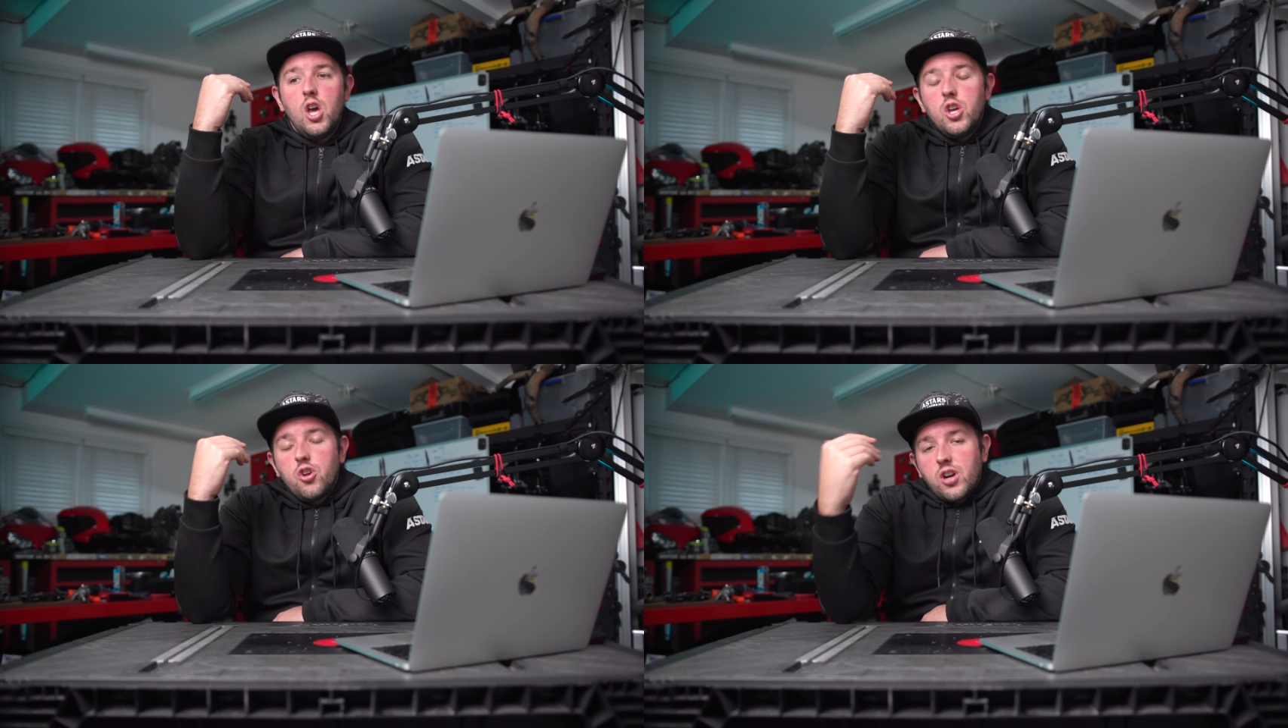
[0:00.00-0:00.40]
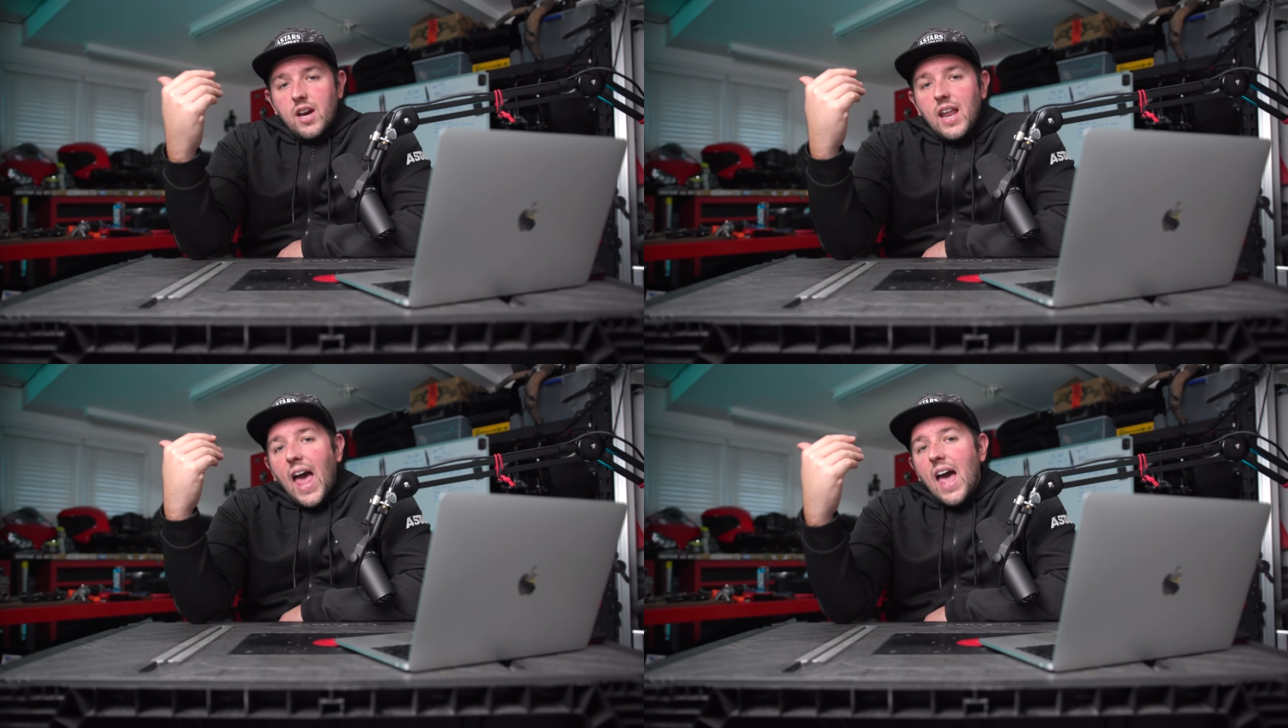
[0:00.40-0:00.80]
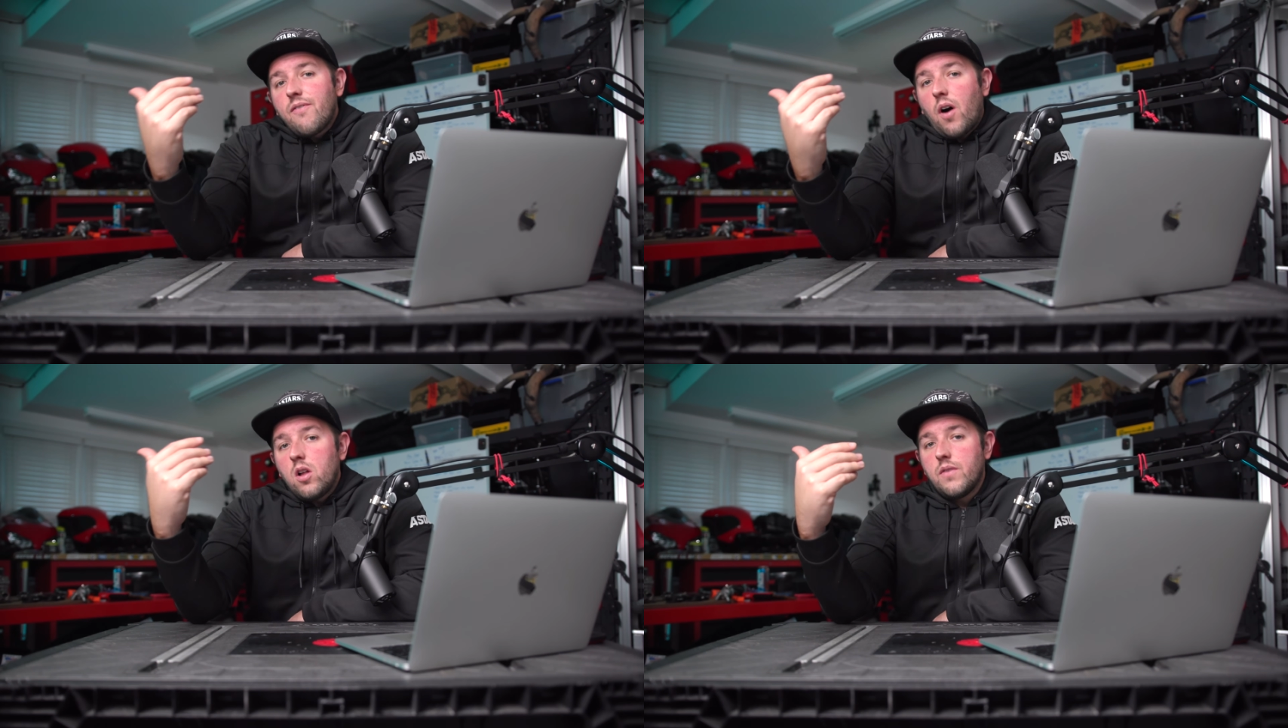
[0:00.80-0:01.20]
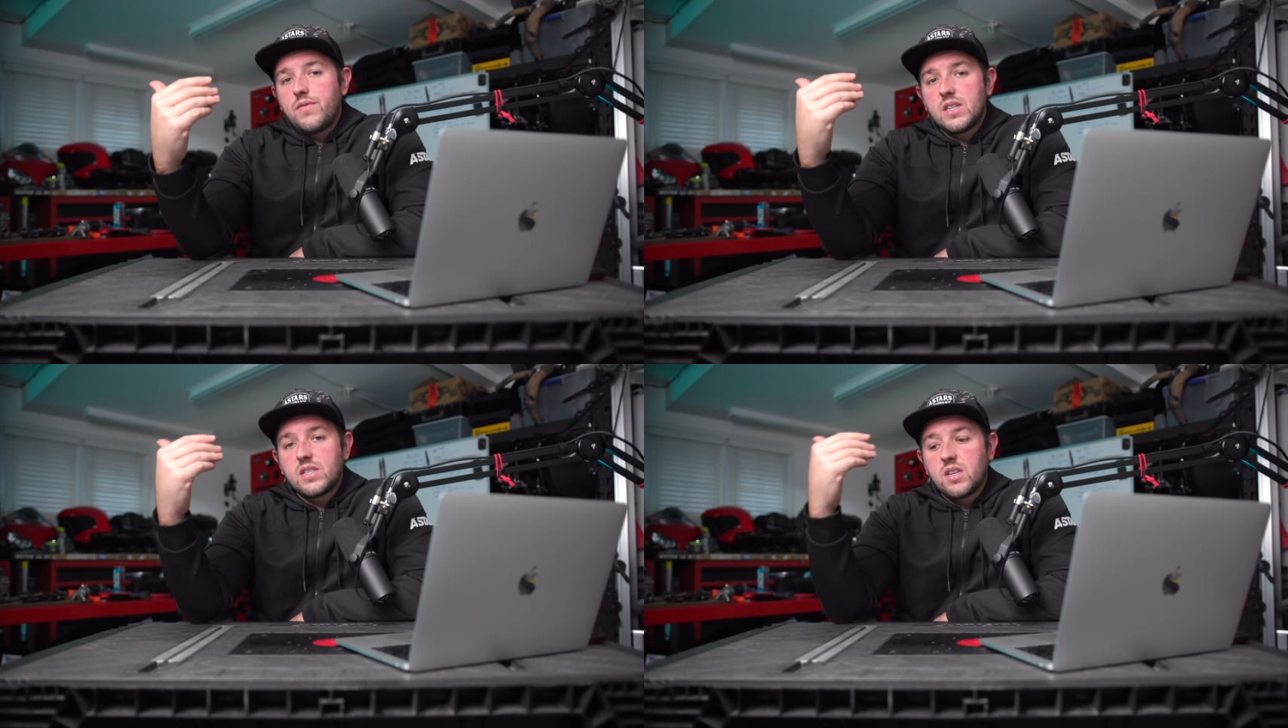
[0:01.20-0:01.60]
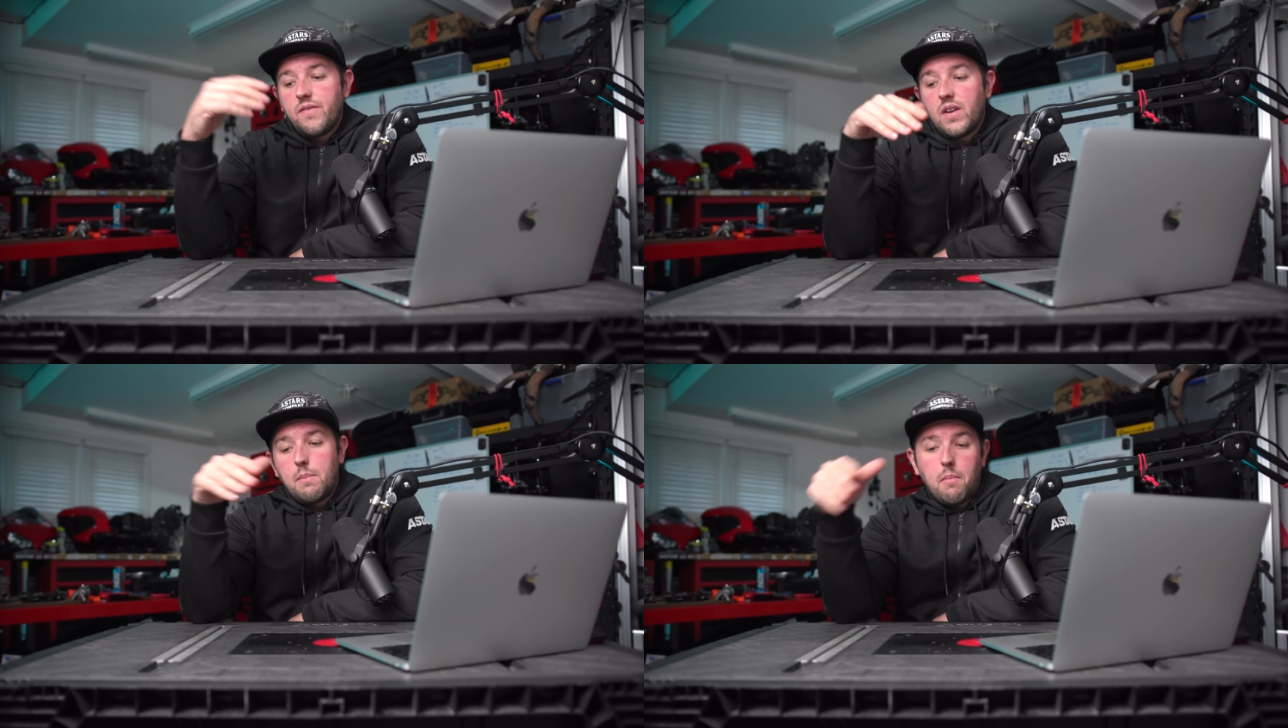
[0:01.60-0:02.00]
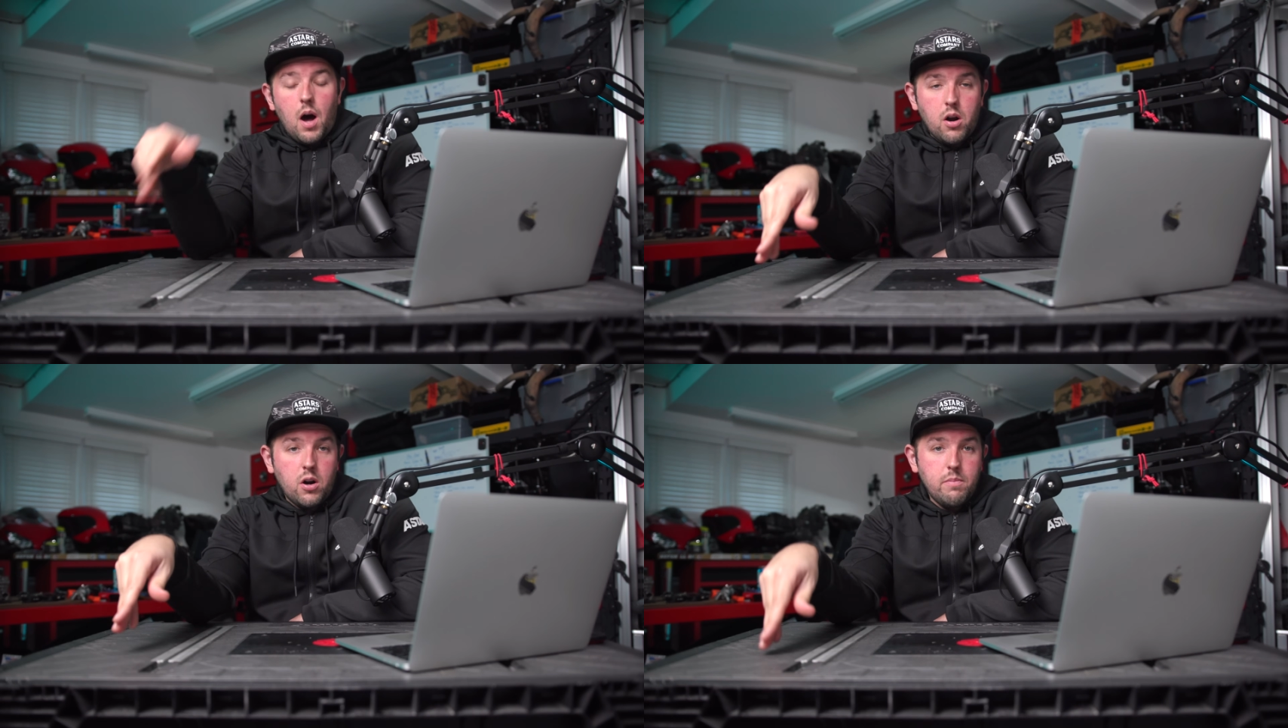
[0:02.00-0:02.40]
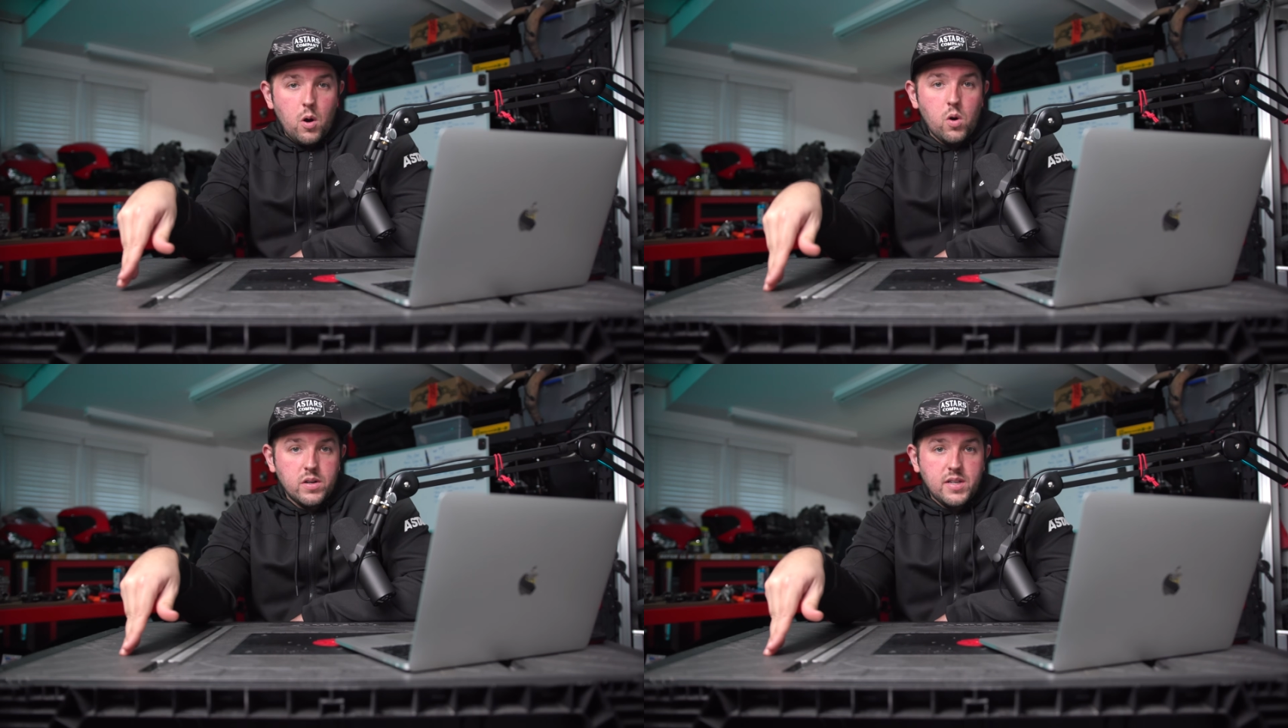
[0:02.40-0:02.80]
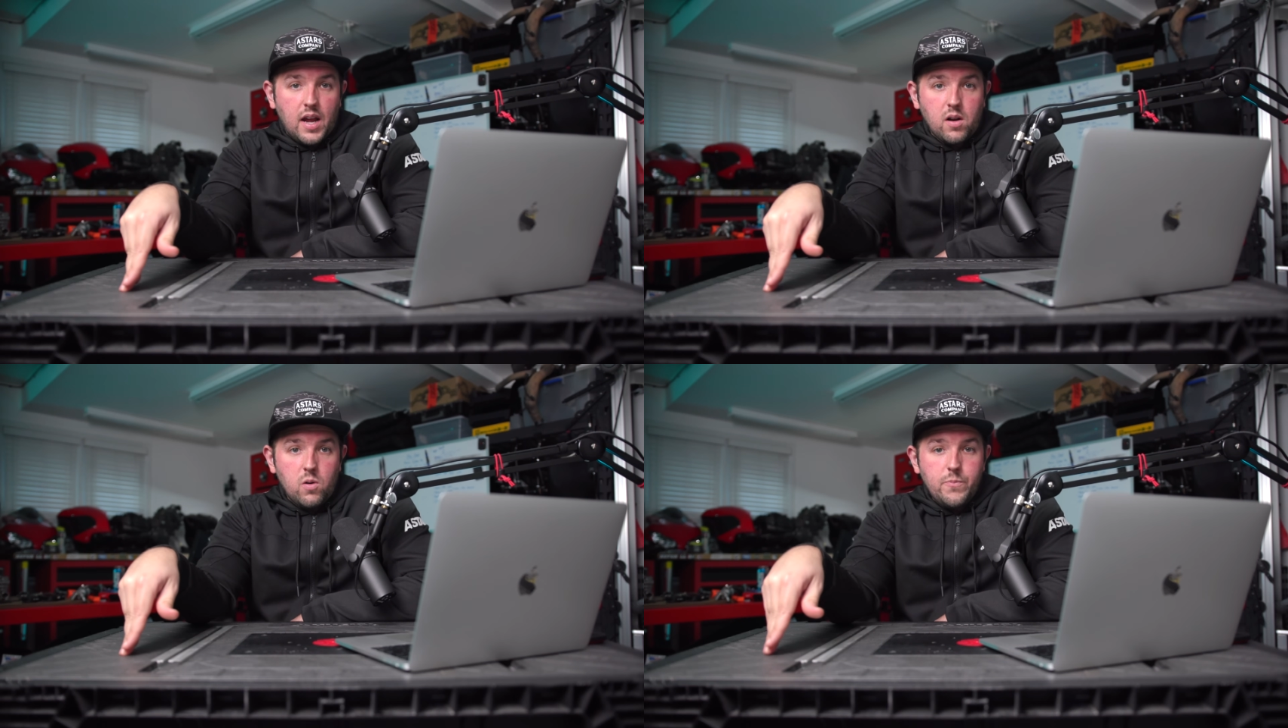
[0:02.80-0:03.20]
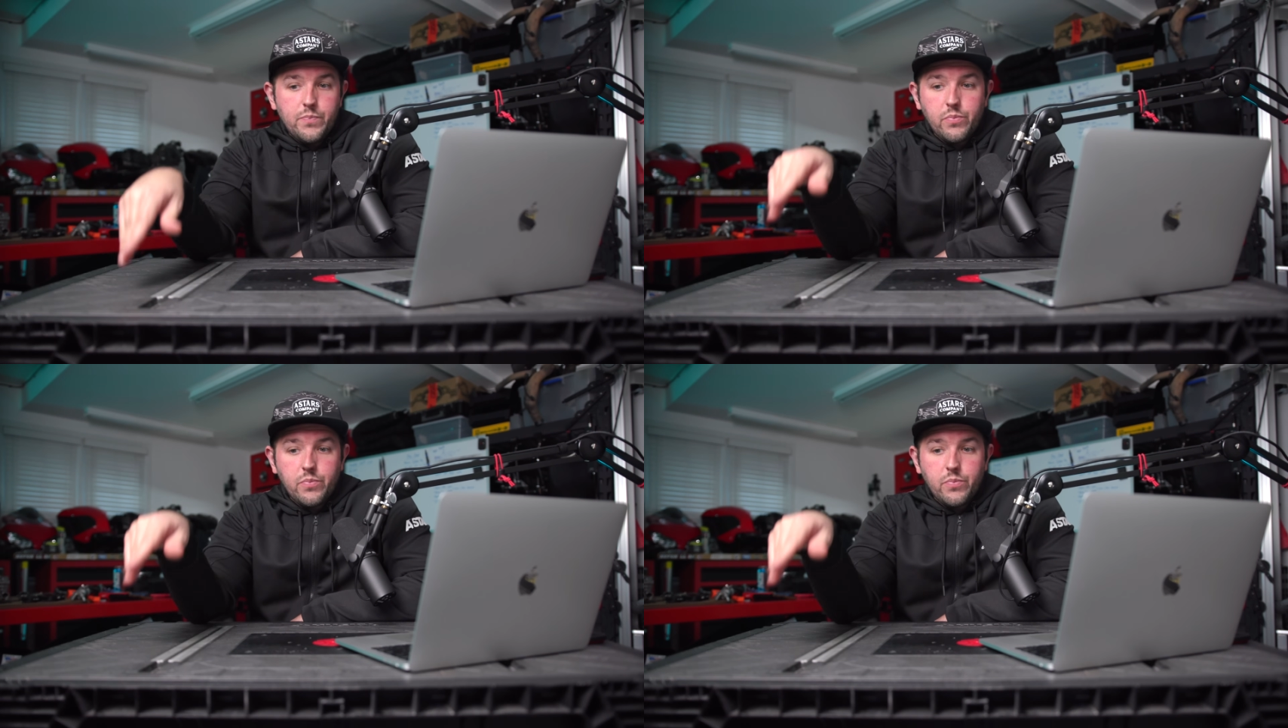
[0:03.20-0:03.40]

You're going to have all of this stuff in a modern motorcycle,